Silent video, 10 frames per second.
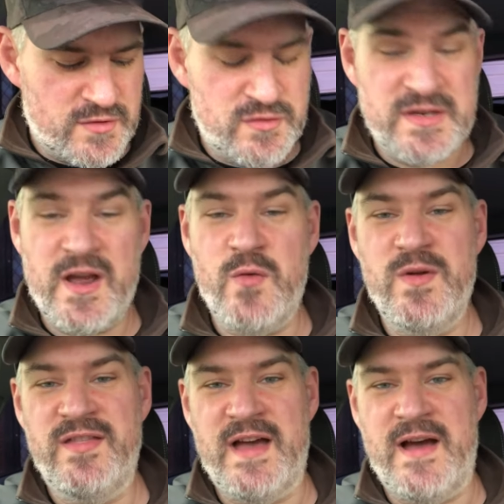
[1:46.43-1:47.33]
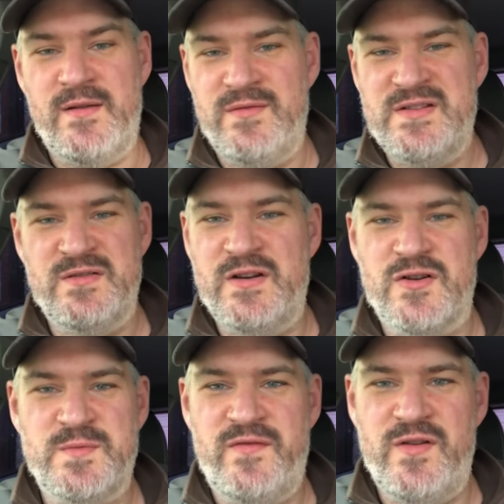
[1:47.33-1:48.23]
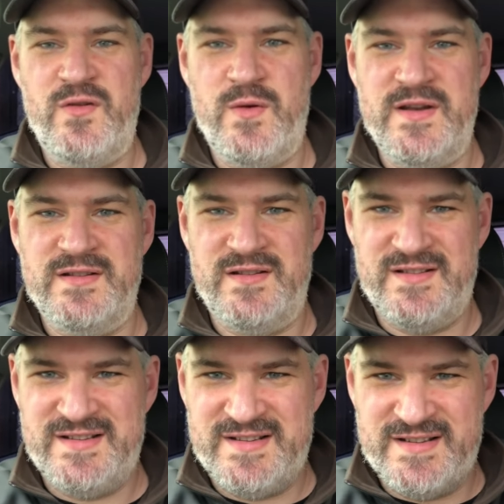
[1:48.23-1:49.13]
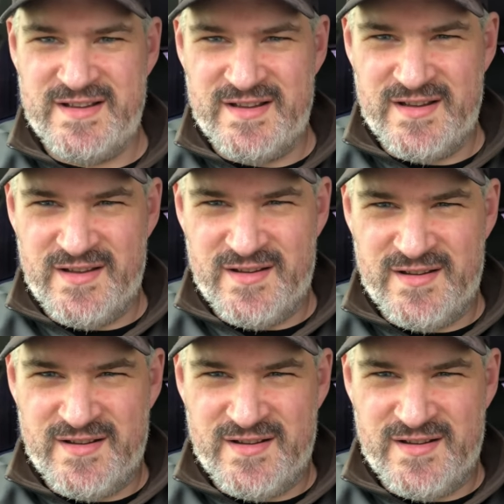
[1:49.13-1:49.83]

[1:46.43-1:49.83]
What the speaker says: to go with that, this only cost me a few quid. So